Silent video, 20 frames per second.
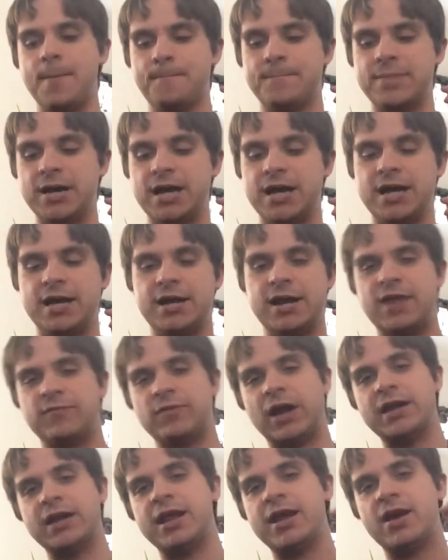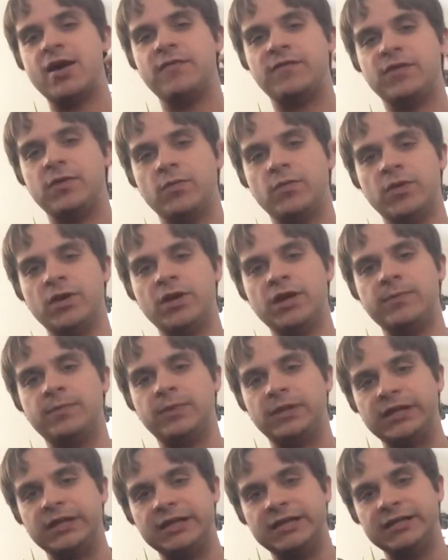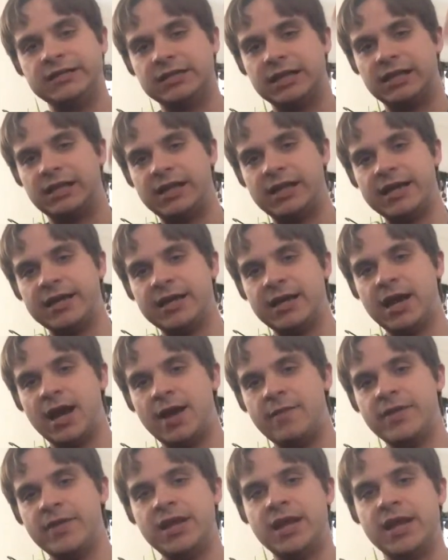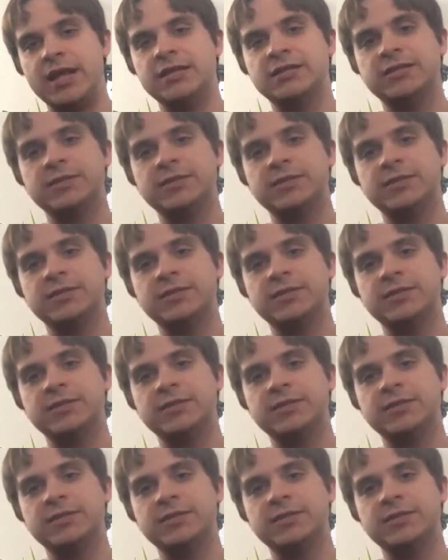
But right now, if you would, please like, comment, and